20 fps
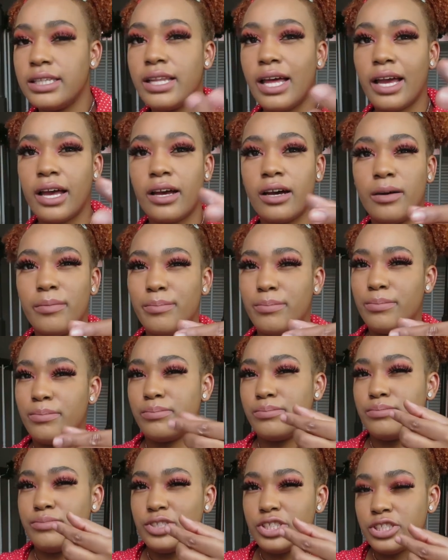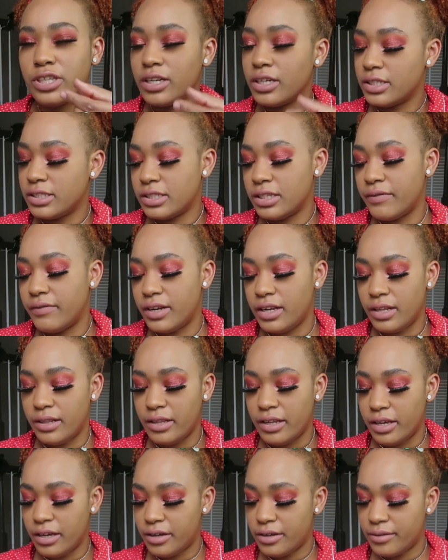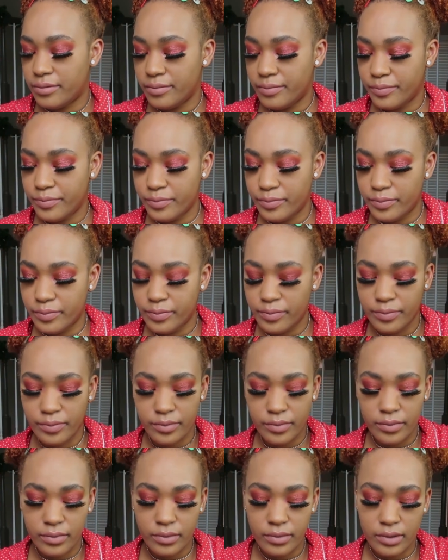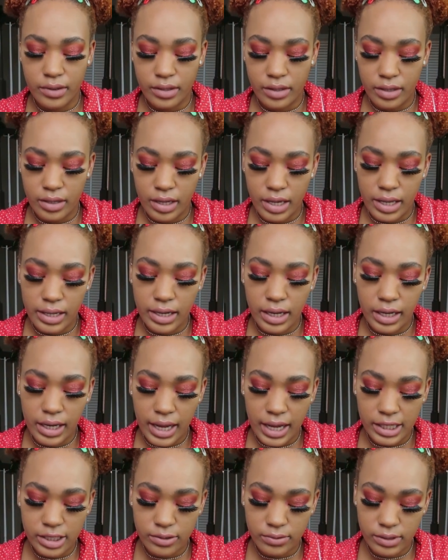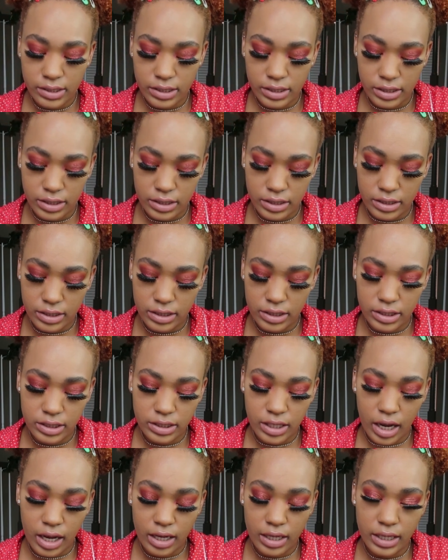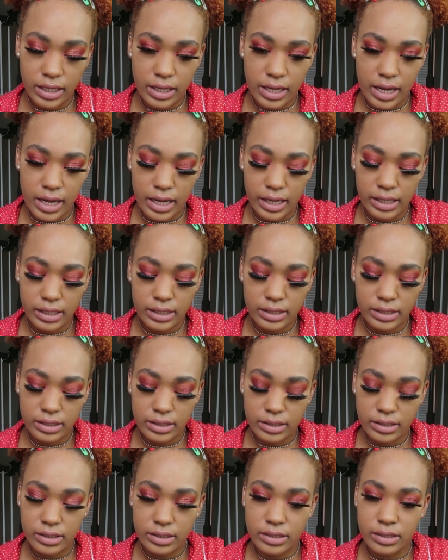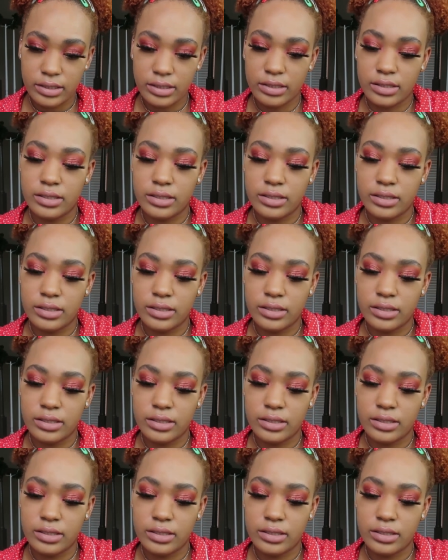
see like chunks of it in there. And the last one is chocolate ice.